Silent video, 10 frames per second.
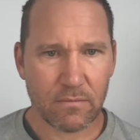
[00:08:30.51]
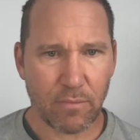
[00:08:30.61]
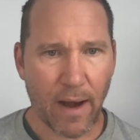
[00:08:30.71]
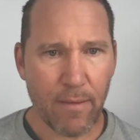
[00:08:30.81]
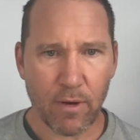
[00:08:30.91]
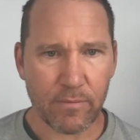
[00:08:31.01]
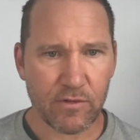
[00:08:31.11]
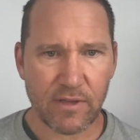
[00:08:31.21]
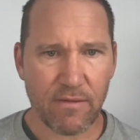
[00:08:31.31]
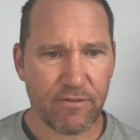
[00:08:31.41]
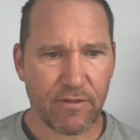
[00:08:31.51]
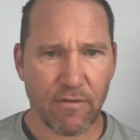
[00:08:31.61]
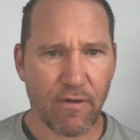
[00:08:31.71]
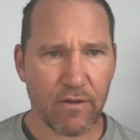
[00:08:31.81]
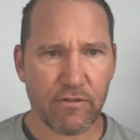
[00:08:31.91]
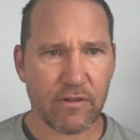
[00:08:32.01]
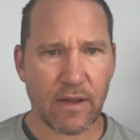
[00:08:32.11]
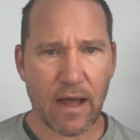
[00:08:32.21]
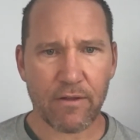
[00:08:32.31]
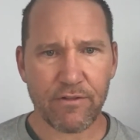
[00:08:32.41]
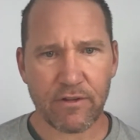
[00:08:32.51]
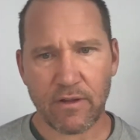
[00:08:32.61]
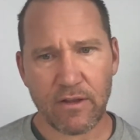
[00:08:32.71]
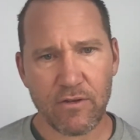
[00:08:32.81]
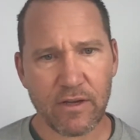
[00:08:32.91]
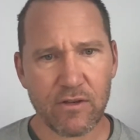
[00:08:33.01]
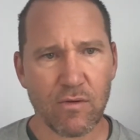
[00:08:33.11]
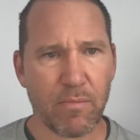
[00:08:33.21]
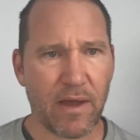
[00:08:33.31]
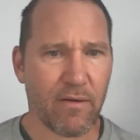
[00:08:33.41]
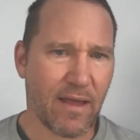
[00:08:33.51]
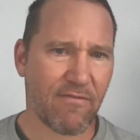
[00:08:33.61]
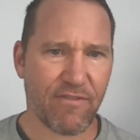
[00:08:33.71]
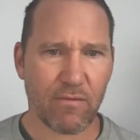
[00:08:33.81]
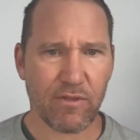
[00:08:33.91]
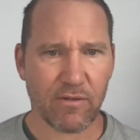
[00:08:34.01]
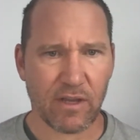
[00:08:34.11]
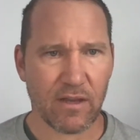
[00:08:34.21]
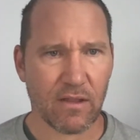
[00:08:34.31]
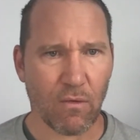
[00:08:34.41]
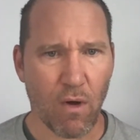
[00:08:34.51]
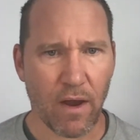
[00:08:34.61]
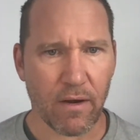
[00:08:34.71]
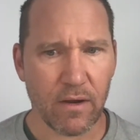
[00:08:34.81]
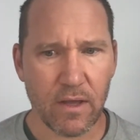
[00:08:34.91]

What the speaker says: Bribe them. You save yourself hundreds of dollars and you can do it better and have fun with your kid in the water.